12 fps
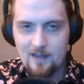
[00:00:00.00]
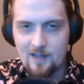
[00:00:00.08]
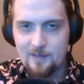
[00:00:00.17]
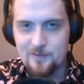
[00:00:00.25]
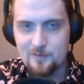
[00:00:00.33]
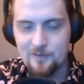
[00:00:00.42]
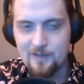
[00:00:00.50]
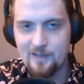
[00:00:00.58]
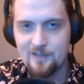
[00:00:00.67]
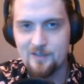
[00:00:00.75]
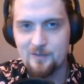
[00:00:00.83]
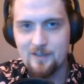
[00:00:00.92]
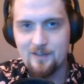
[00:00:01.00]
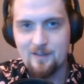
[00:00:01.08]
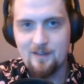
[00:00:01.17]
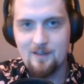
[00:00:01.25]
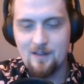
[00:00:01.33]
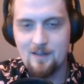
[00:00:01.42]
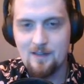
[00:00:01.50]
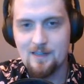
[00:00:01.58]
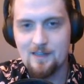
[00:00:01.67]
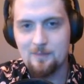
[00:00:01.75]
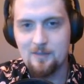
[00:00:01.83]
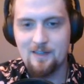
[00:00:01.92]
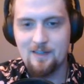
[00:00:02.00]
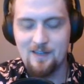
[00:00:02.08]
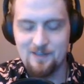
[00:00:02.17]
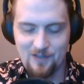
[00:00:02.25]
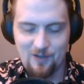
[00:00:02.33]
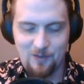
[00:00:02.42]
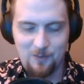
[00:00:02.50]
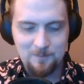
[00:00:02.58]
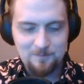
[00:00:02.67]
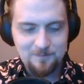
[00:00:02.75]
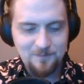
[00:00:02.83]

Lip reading: I was reading a tweet a couple of days ago,